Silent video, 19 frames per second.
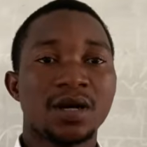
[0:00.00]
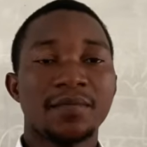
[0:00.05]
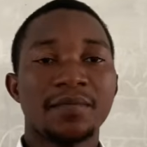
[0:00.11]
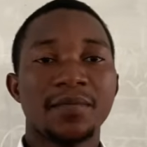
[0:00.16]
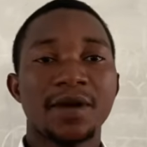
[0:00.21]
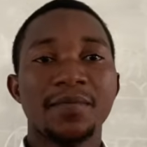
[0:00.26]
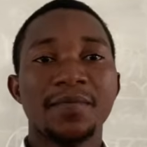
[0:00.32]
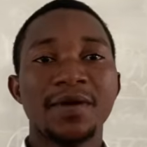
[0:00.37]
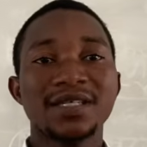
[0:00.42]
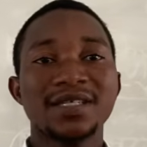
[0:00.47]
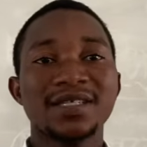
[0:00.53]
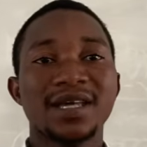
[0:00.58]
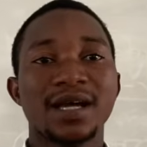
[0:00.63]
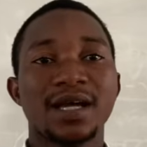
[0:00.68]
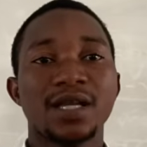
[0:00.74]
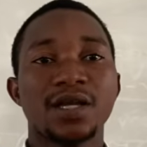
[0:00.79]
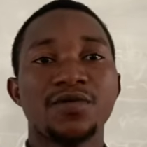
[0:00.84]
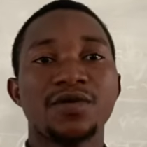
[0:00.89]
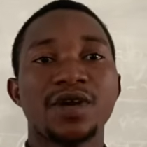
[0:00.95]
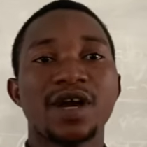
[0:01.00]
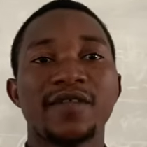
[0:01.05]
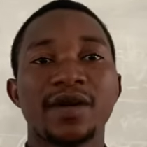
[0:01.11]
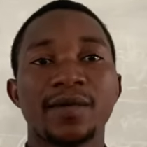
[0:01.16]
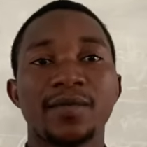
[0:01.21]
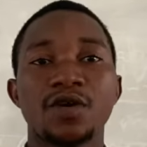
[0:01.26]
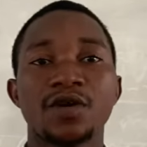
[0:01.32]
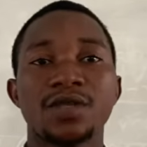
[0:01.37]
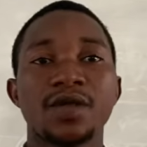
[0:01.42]
But basically, we have
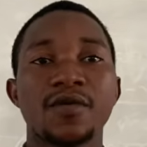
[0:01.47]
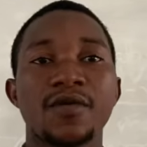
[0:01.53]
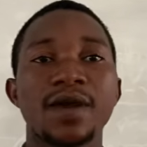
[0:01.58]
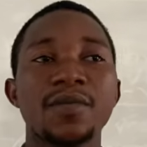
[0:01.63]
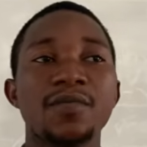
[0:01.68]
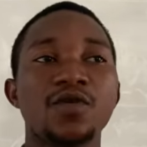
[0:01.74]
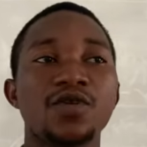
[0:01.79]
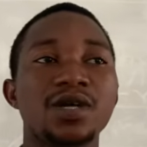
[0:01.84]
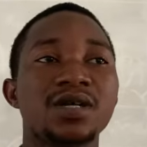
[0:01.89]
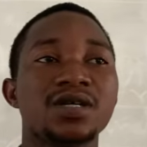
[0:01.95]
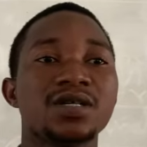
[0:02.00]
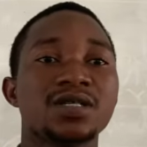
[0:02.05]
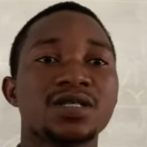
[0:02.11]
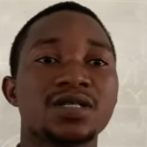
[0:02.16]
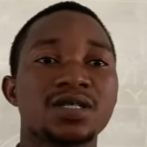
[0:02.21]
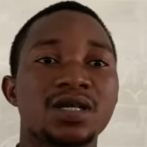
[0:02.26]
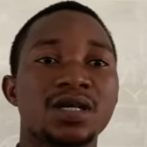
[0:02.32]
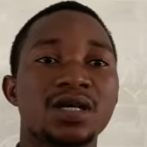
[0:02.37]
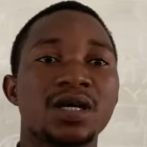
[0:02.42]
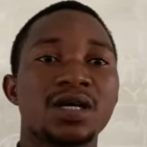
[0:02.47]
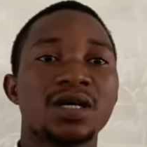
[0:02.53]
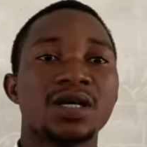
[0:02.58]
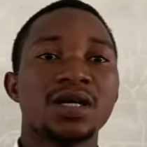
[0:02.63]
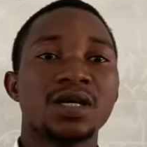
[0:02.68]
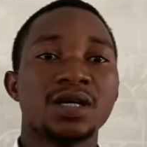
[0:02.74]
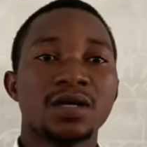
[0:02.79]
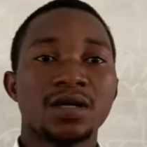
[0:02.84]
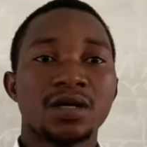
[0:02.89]
about 3 models
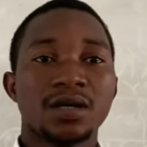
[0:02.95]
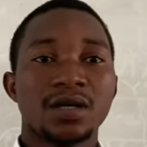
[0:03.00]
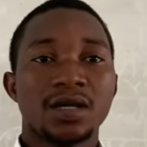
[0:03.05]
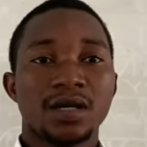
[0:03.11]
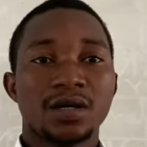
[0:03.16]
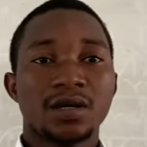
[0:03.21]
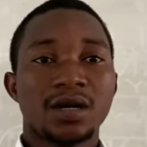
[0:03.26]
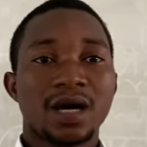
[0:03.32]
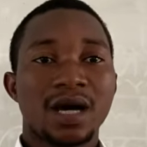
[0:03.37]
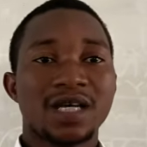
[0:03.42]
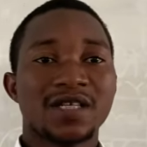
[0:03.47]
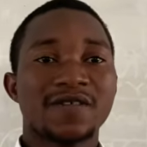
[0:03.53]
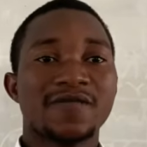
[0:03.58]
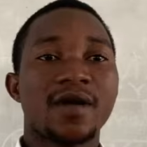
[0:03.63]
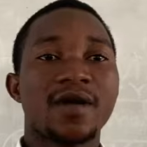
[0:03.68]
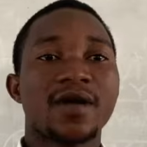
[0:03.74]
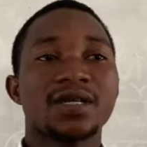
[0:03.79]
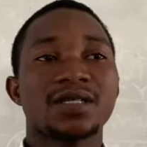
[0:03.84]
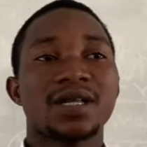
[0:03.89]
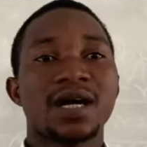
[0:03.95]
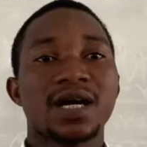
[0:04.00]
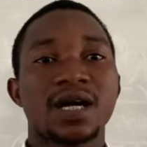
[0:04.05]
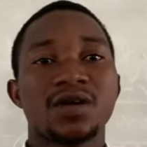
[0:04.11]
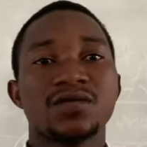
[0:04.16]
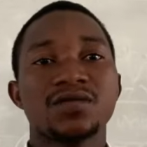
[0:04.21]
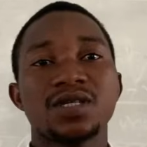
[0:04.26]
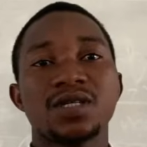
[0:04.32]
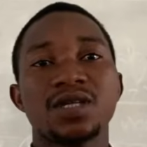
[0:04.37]
as far as the
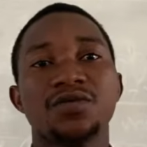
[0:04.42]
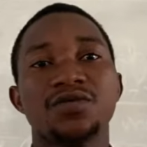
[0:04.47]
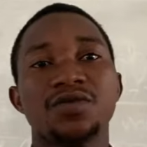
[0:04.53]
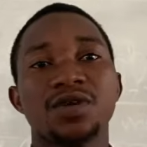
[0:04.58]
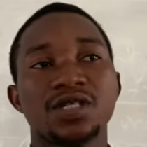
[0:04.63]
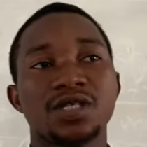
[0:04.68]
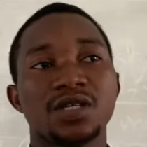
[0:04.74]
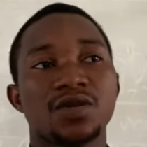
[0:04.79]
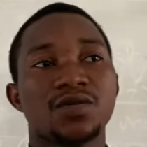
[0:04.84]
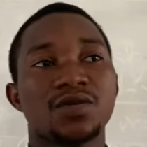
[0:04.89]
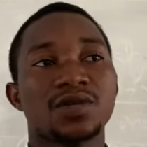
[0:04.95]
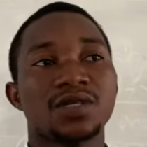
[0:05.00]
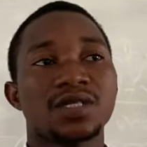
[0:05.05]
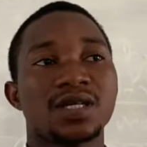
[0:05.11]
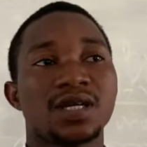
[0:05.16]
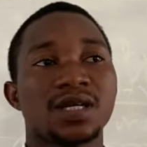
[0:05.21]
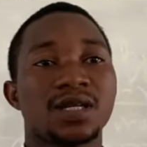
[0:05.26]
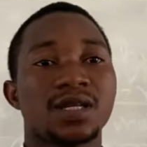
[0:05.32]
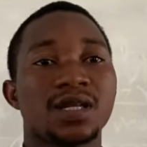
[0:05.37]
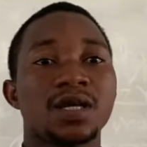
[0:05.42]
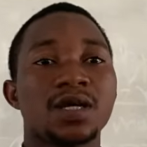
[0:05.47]
accounting equation concerned.